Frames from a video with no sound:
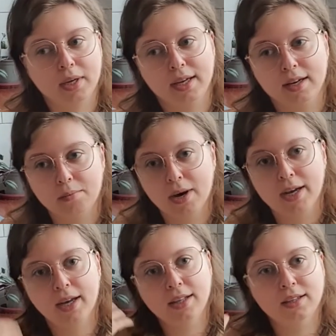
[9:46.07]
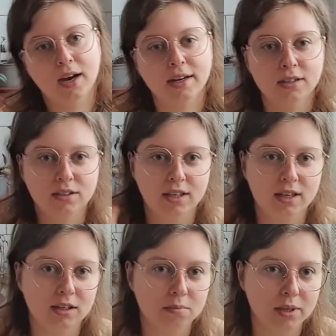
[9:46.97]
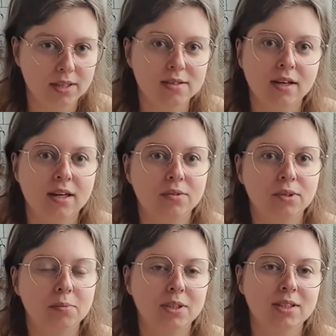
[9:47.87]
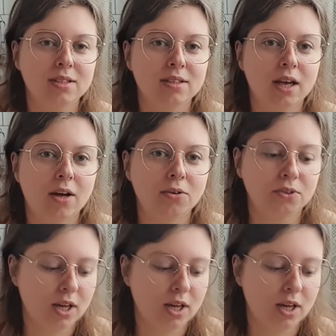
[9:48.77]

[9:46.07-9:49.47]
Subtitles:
and my entire day basically repeats itself.